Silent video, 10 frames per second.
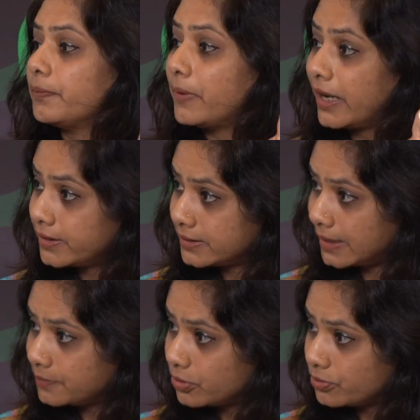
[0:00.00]
Right.
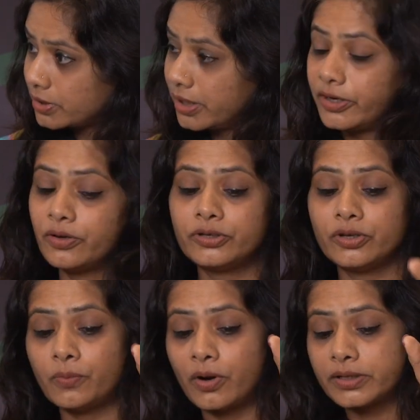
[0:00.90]
Bioenzymes use career,
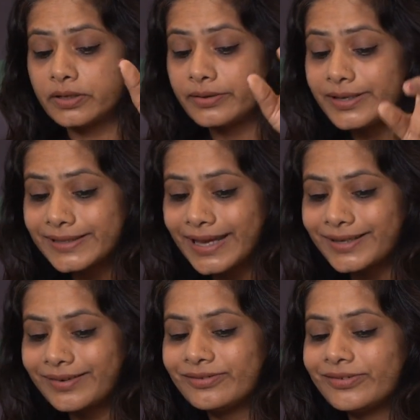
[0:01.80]
your water is
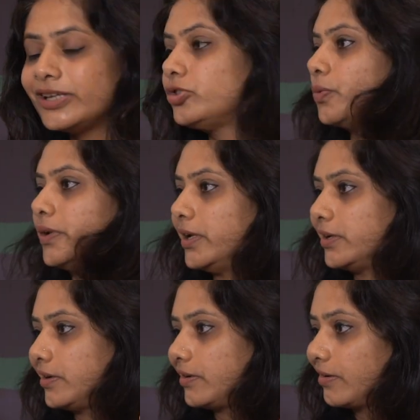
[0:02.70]
getting
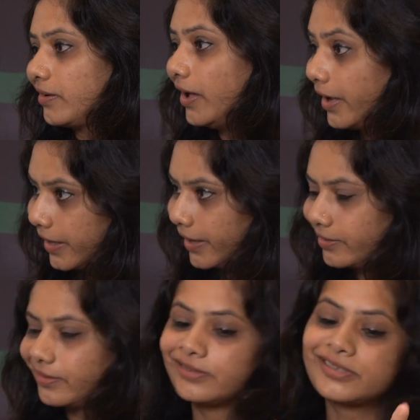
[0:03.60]
rejuvenated again.
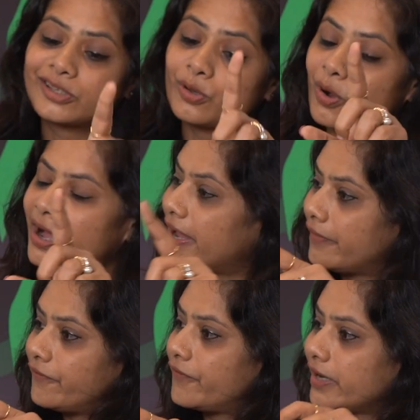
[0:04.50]
Okay. So
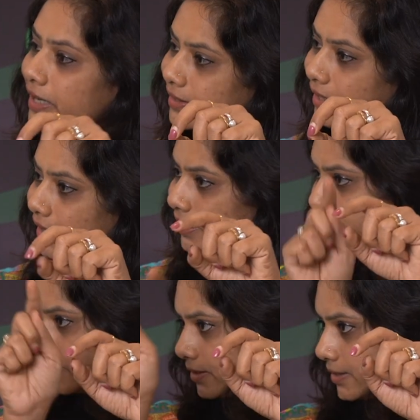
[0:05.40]
everything
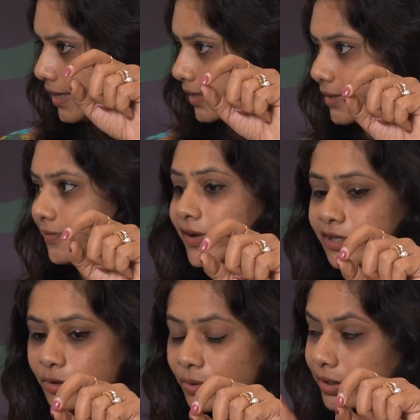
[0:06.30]
is in a cycle
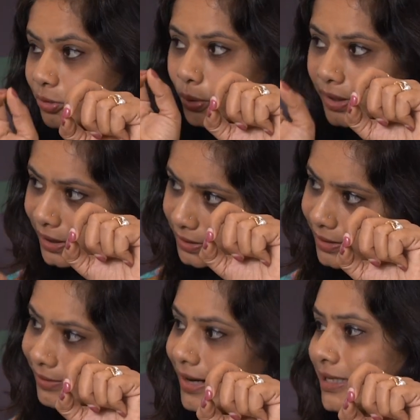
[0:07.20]
when you are doing it
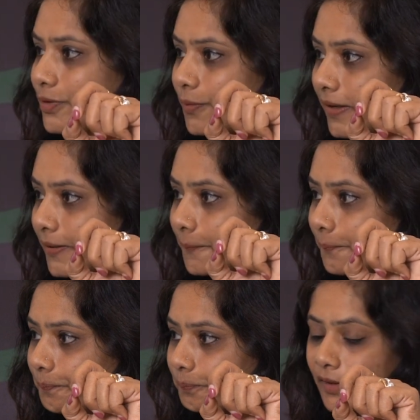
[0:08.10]
the right way.
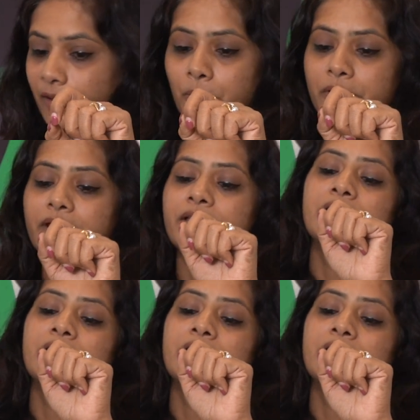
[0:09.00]
Right. Okay.